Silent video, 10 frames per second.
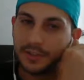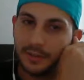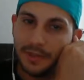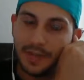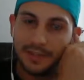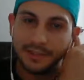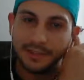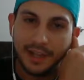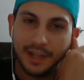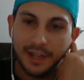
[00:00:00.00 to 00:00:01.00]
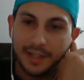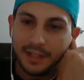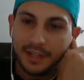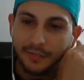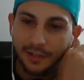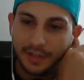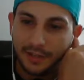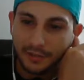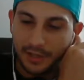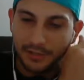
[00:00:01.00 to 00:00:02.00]
I mean, anytime, I feel like
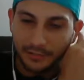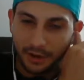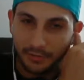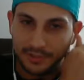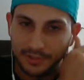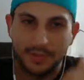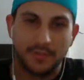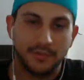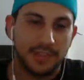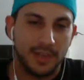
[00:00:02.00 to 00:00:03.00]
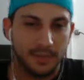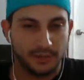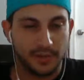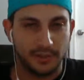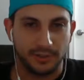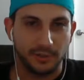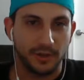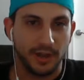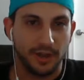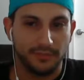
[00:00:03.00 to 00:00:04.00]
for any Star Wars game, every time you try and show it
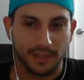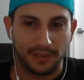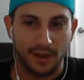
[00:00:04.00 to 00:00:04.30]
off, like,